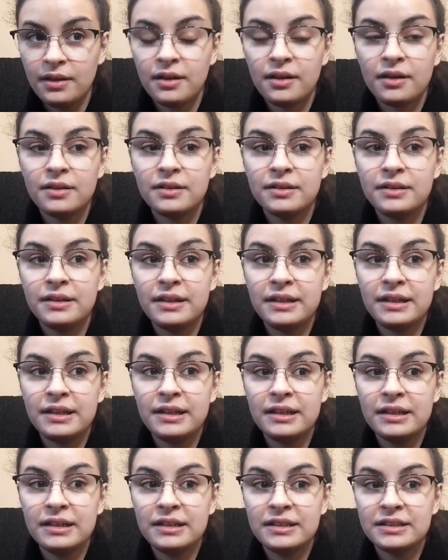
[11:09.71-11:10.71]

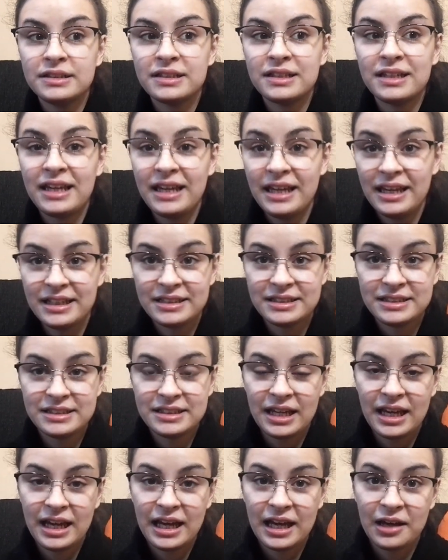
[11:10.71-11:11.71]
these kicks
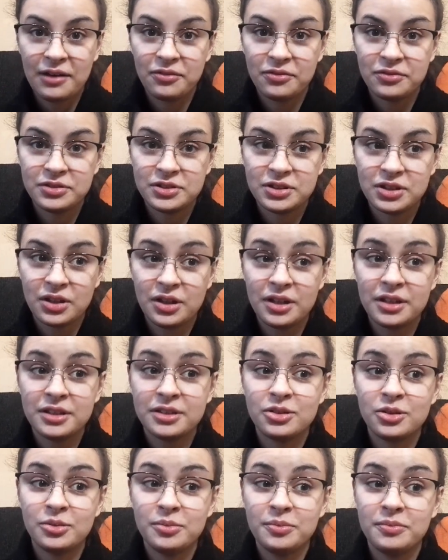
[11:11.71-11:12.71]
have started
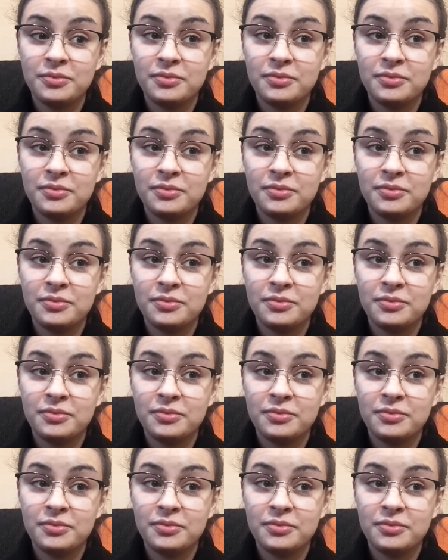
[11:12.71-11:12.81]
to